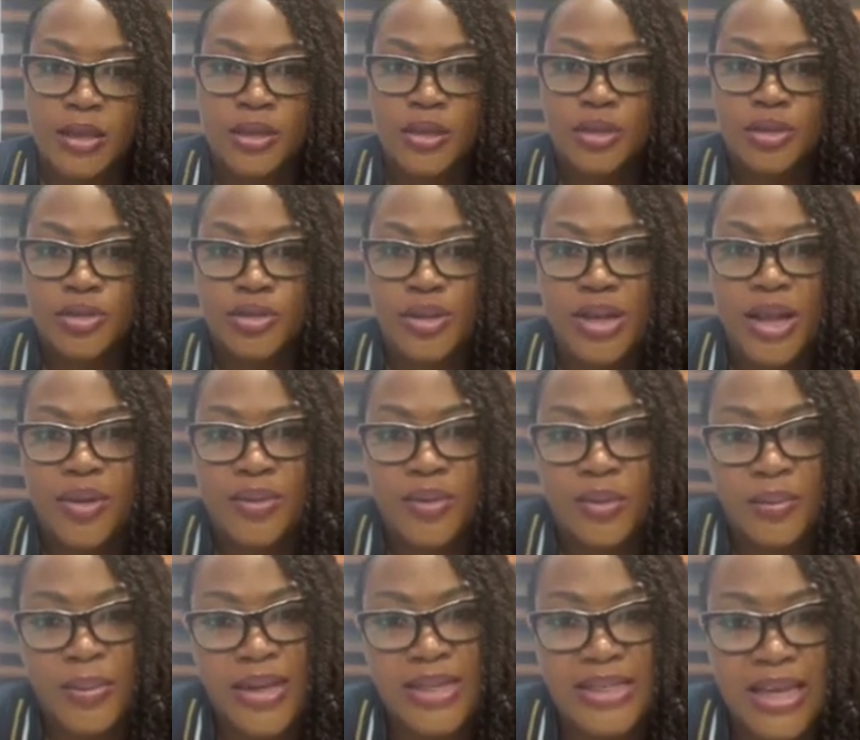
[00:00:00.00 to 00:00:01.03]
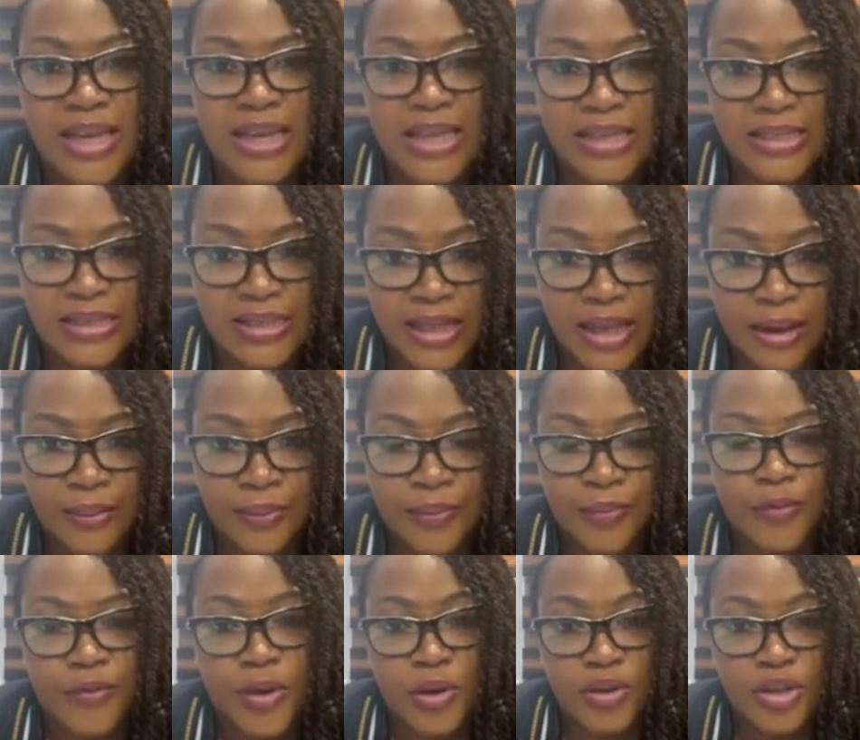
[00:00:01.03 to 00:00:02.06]
So now the matter is that
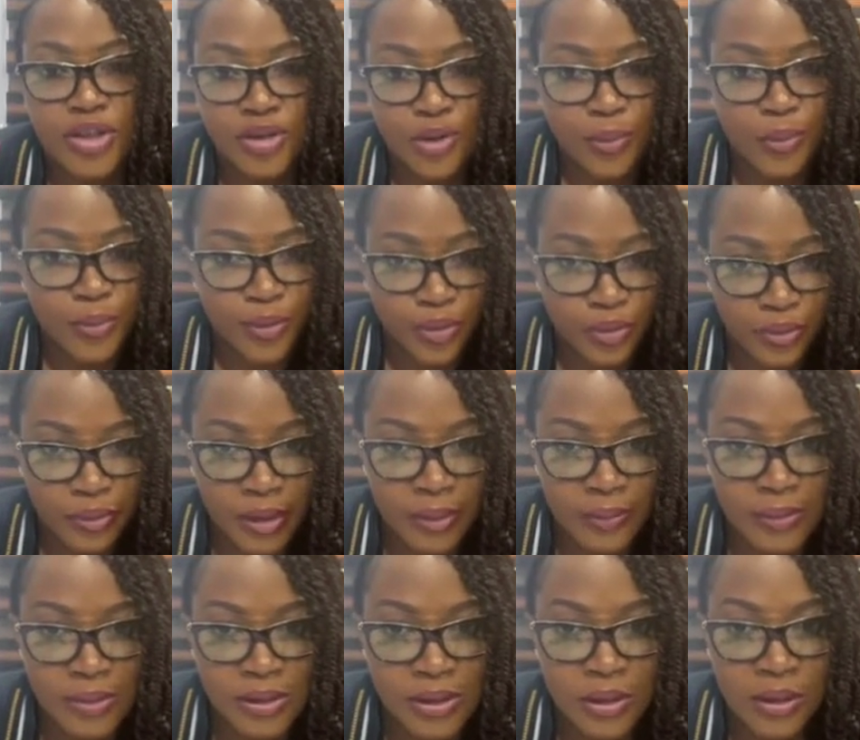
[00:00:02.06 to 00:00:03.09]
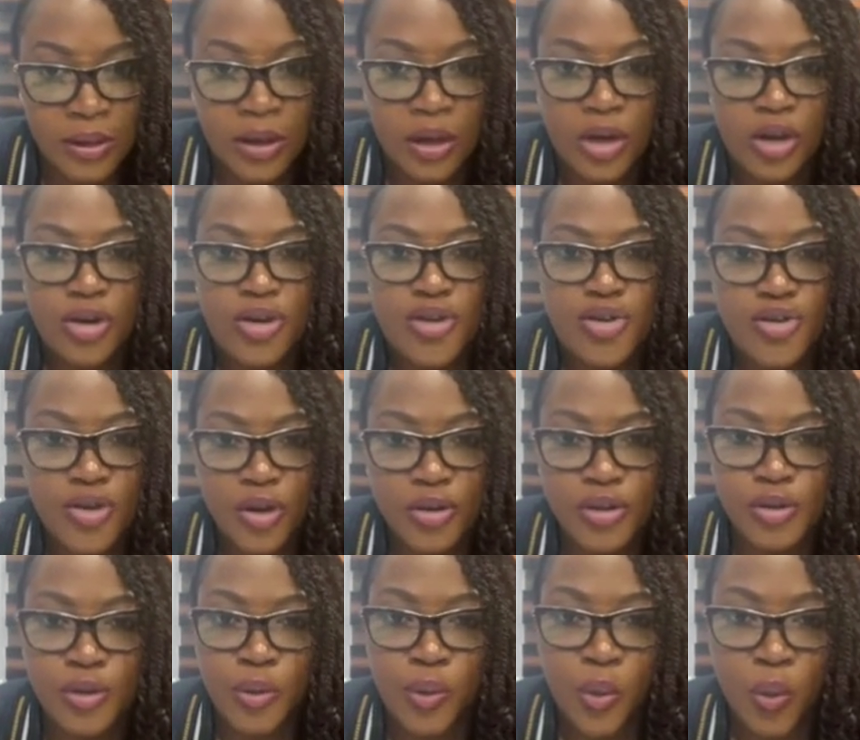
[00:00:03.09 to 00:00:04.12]
foundation programs
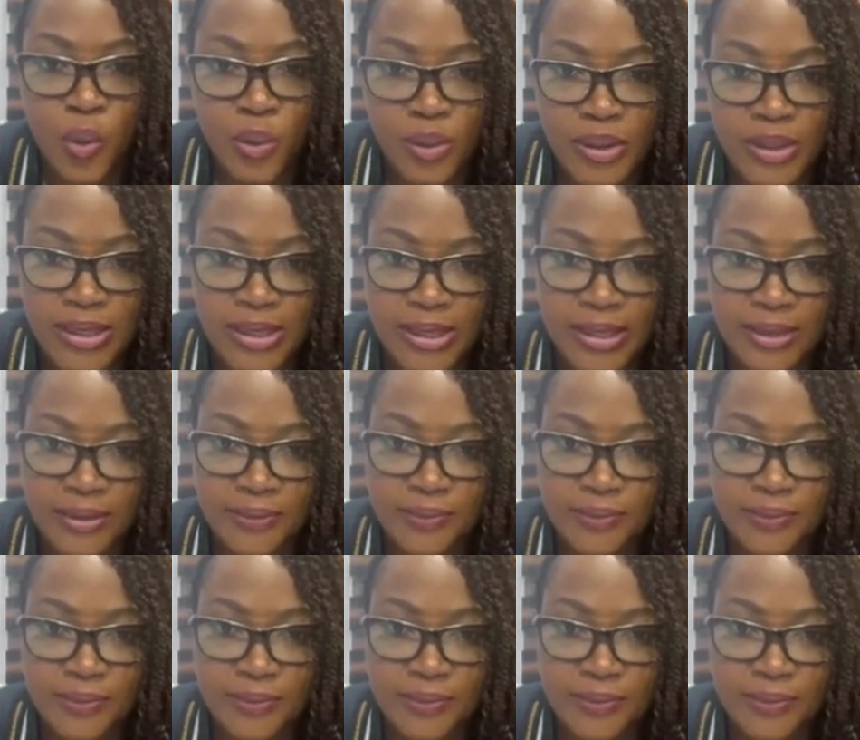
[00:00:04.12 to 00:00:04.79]
not only